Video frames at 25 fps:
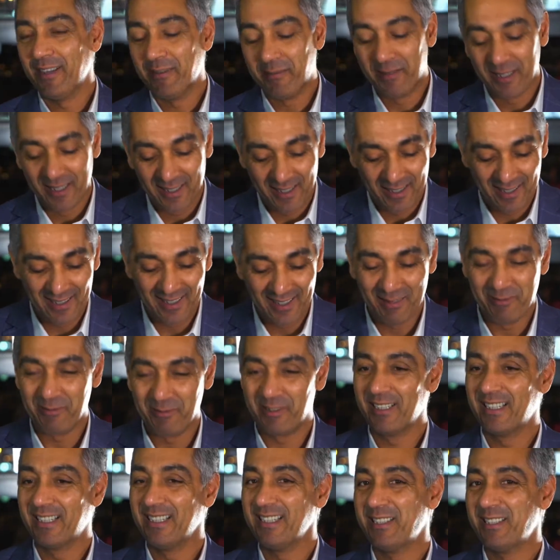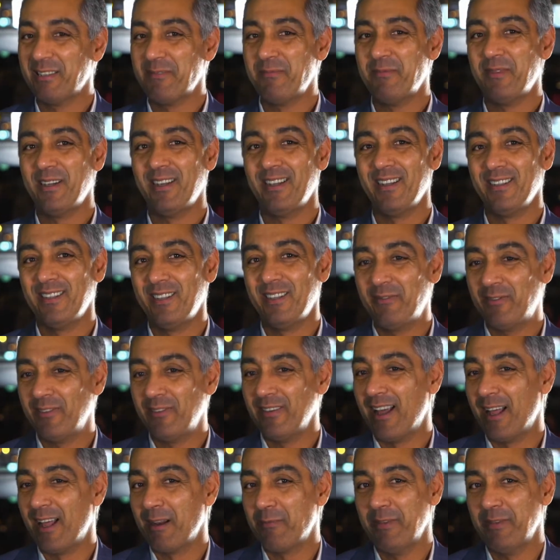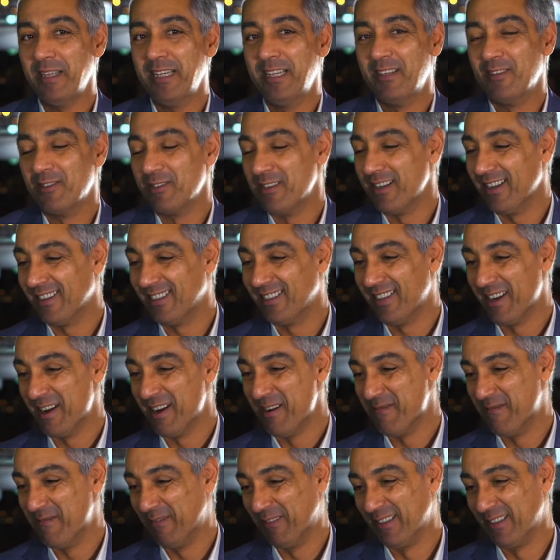I'm like, all right, we'll get some different jalapenos next time.